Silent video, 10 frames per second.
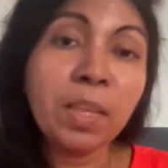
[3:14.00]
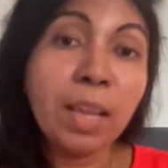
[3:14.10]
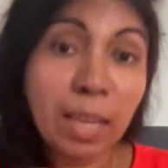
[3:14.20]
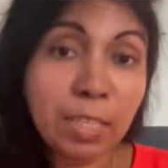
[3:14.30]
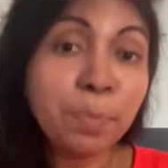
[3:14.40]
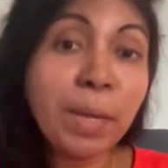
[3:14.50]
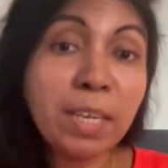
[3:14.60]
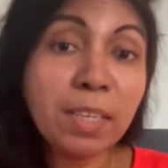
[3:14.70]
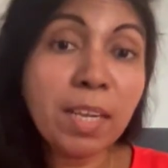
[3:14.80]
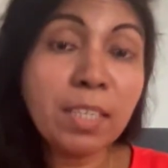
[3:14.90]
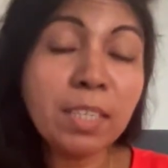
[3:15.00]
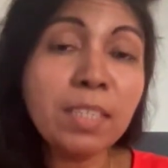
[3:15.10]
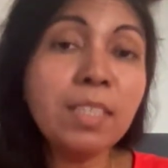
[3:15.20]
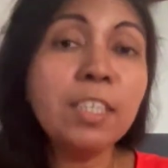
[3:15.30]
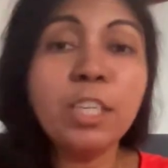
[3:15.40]

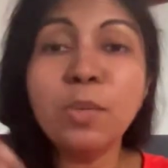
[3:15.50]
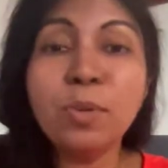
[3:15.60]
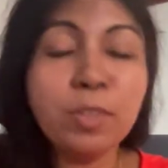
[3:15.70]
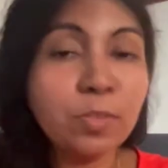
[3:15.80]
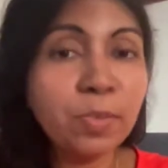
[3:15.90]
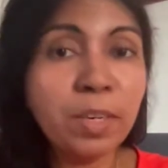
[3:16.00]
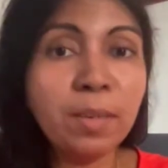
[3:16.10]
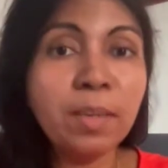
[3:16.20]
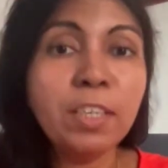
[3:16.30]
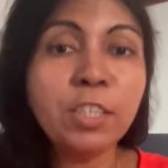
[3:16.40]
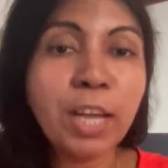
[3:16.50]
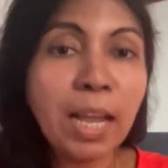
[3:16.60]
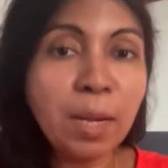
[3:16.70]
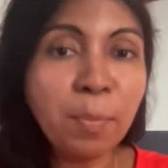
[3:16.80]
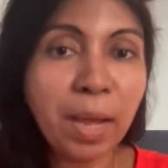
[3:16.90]
expectations, she goes for a
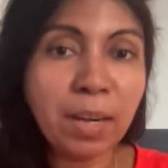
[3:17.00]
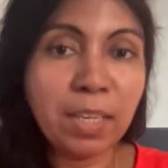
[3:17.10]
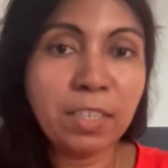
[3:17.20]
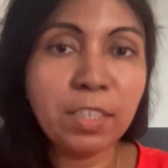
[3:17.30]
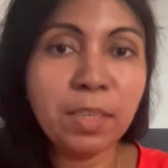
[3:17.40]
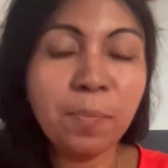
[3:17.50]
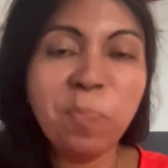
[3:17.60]
child marriage.